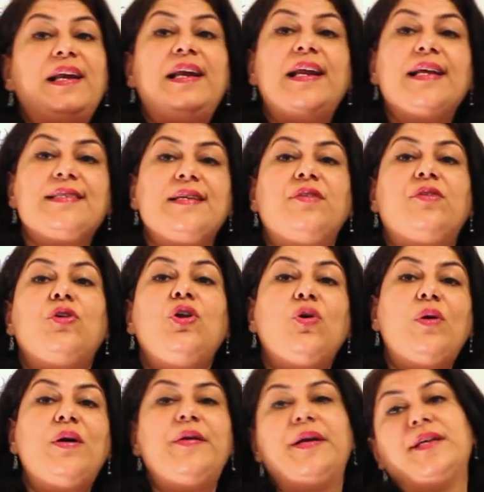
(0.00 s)

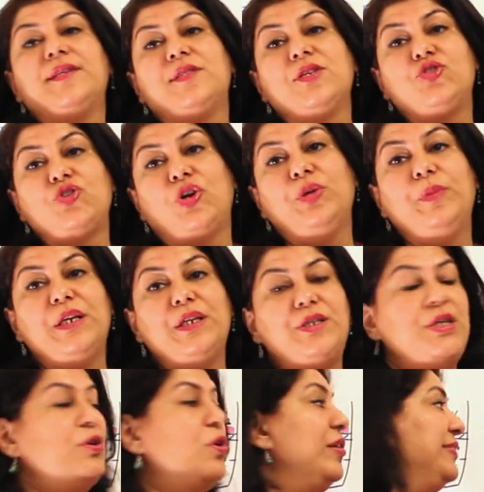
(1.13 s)
lower is the
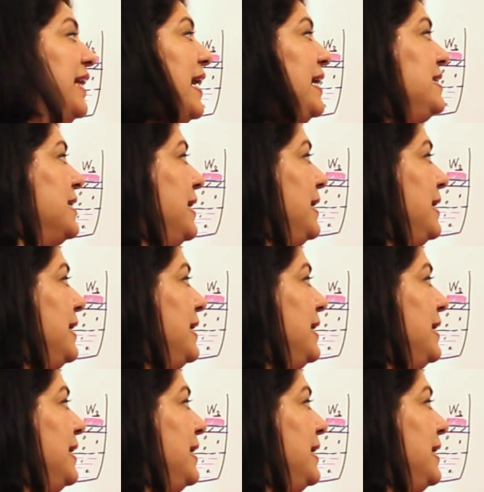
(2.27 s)
solubility of that